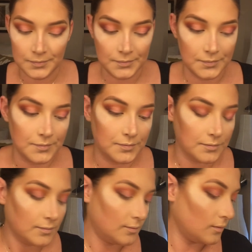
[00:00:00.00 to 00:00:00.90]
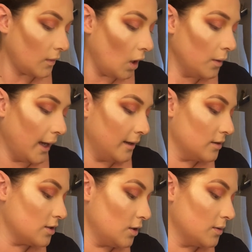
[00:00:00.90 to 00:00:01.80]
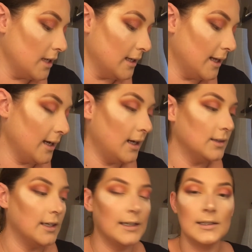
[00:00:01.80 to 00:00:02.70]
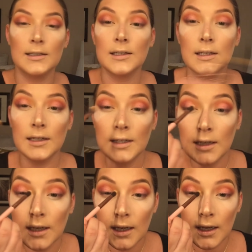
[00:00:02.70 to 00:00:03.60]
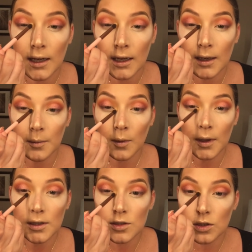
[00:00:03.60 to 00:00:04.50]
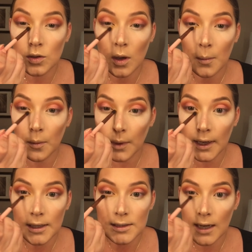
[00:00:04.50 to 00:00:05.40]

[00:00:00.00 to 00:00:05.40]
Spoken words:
there. Okay, so take that color and I'm going to bring it